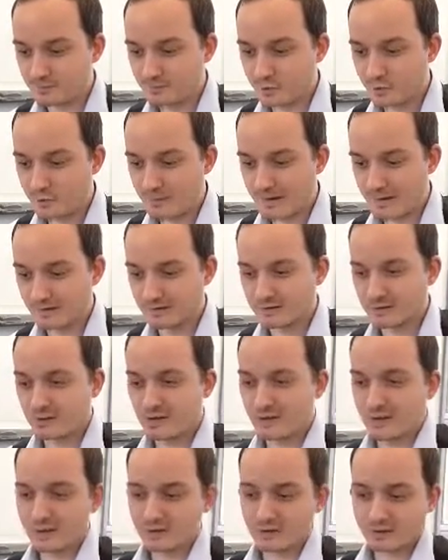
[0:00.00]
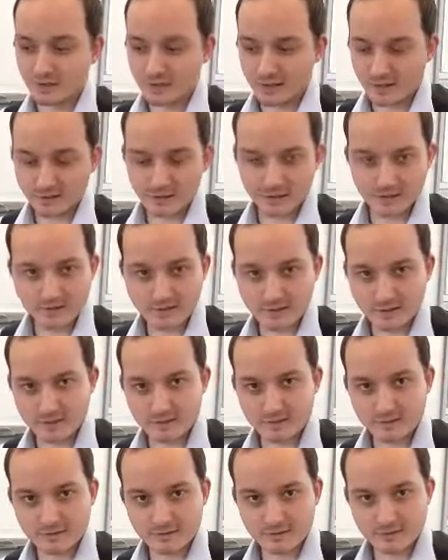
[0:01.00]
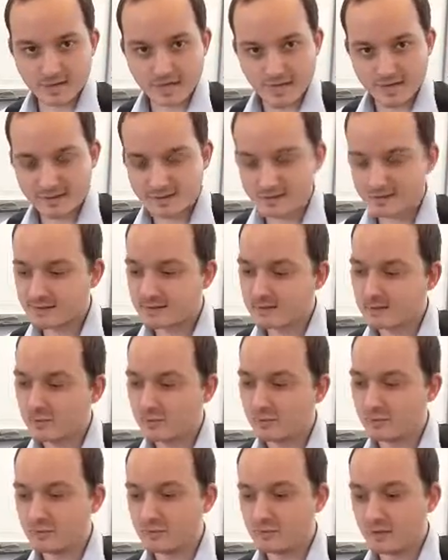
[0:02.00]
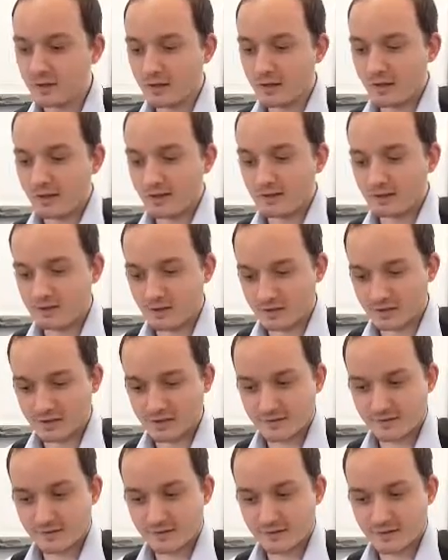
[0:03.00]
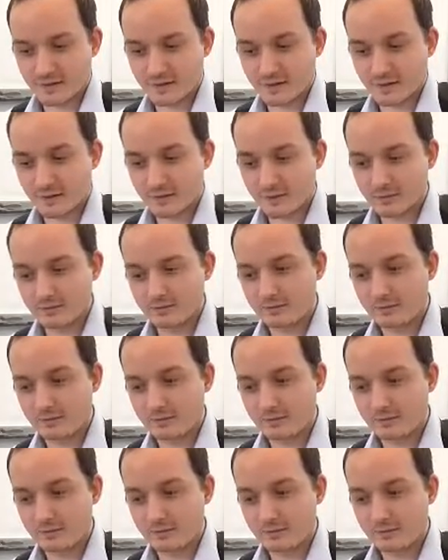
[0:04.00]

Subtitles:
talk about diagnostic tests, you justify